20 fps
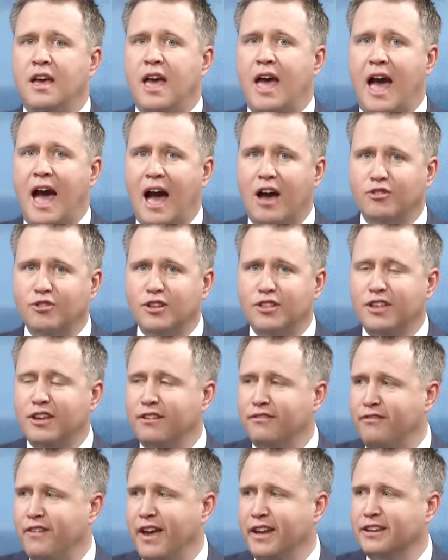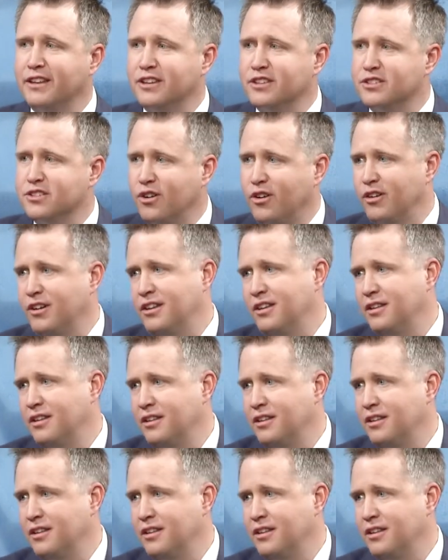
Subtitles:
How did the event get started?